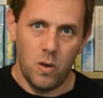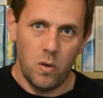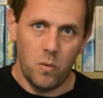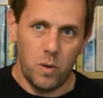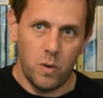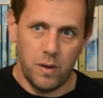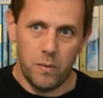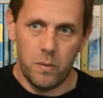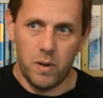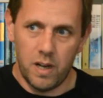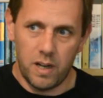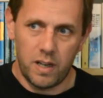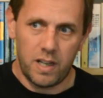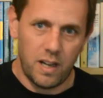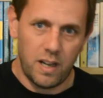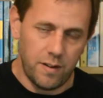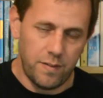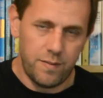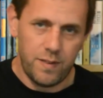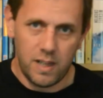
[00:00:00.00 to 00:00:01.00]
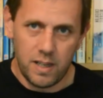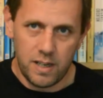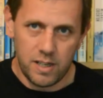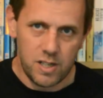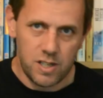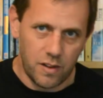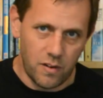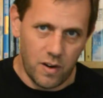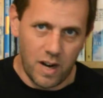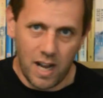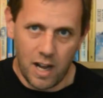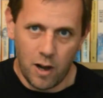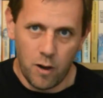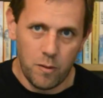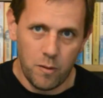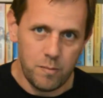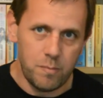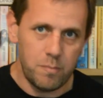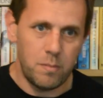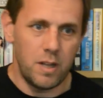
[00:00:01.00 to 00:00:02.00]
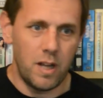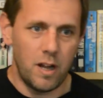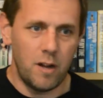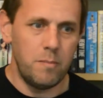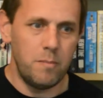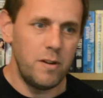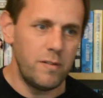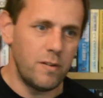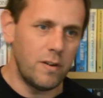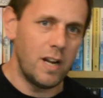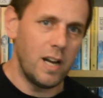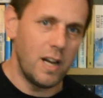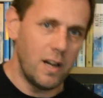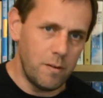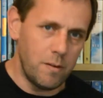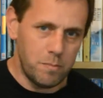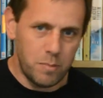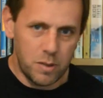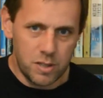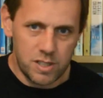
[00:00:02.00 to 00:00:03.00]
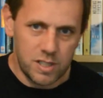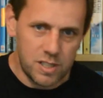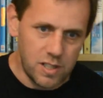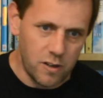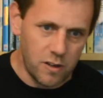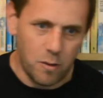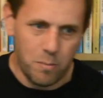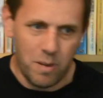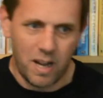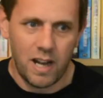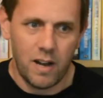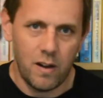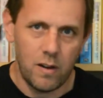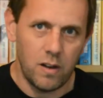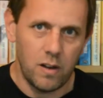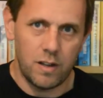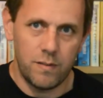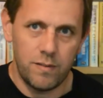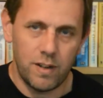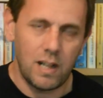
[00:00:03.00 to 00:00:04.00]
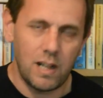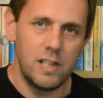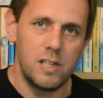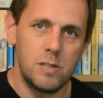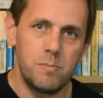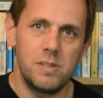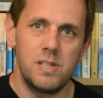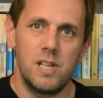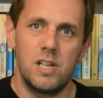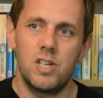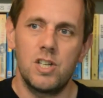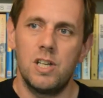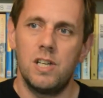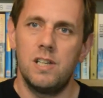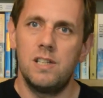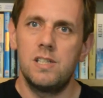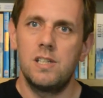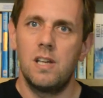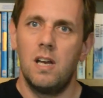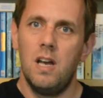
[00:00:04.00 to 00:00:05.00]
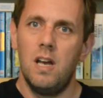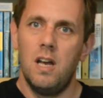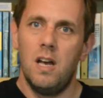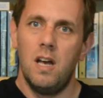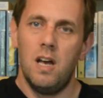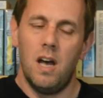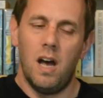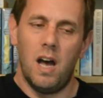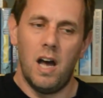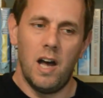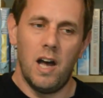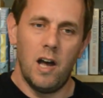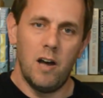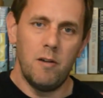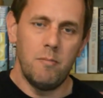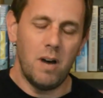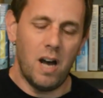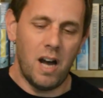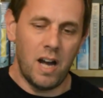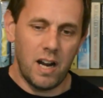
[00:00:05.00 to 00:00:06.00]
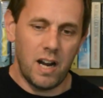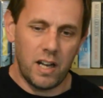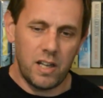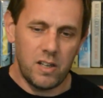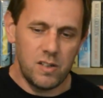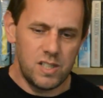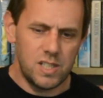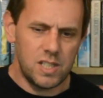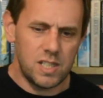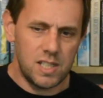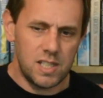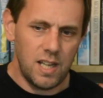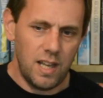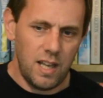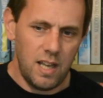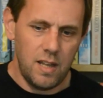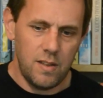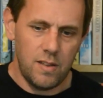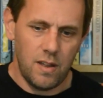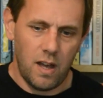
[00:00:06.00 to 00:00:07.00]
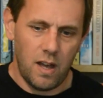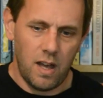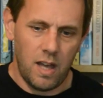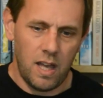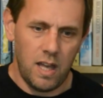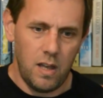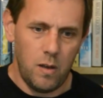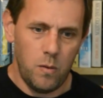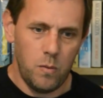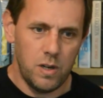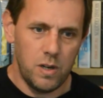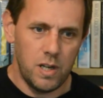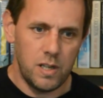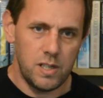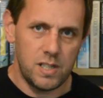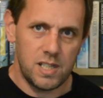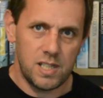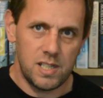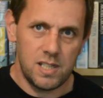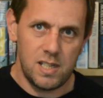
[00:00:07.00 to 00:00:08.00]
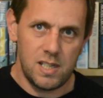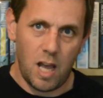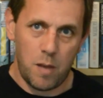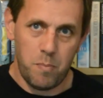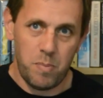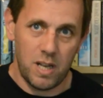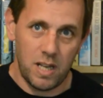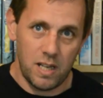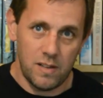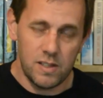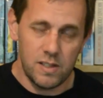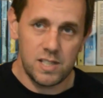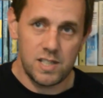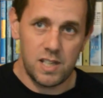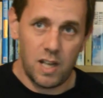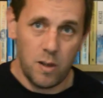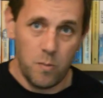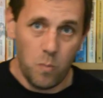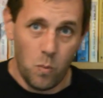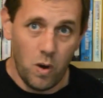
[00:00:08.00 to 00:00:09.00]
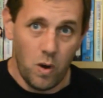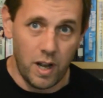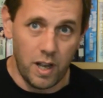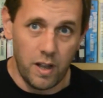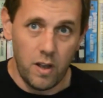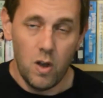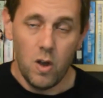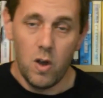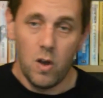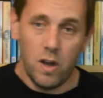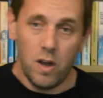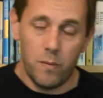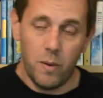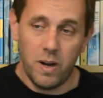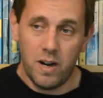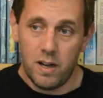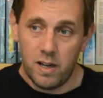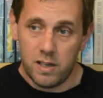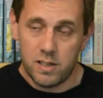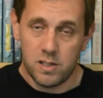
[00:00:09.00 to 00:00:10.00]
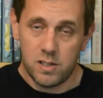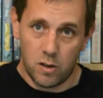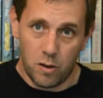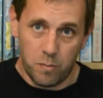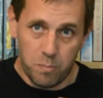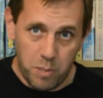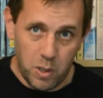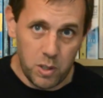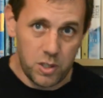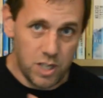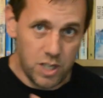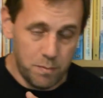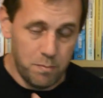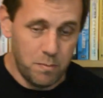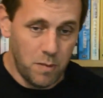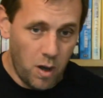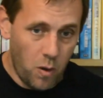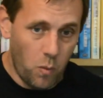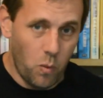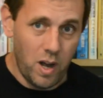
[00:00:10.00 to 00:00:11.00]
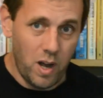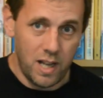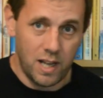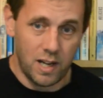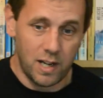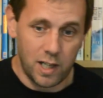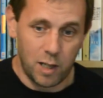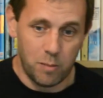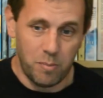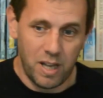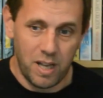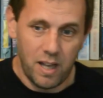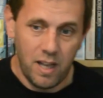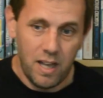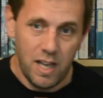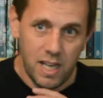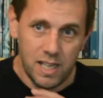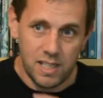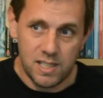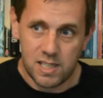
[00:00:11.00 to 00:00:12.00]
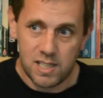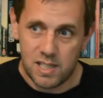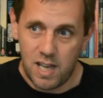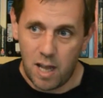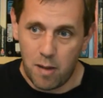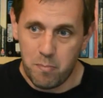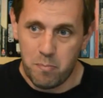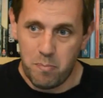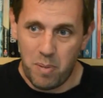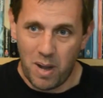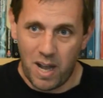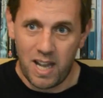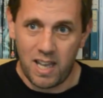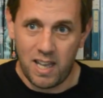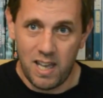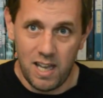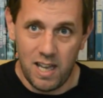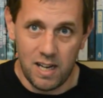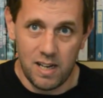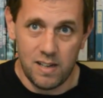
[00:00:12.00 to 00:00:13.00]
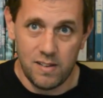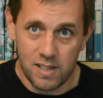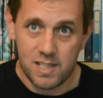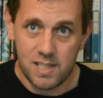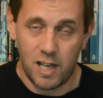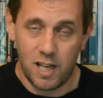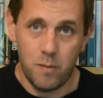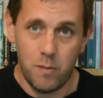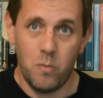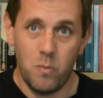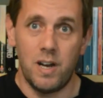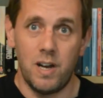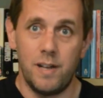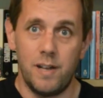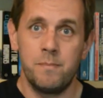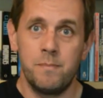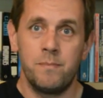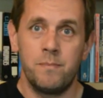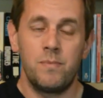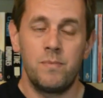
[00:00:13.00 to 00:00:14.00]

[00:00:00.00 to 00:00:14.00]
we were kind of feeling each other out, you know, moving around, pushing each other about, looking for clinch positions. And I could see that he was stepping in the same way. And when I'd sort of push him away a little bit, he'd step back in the same way.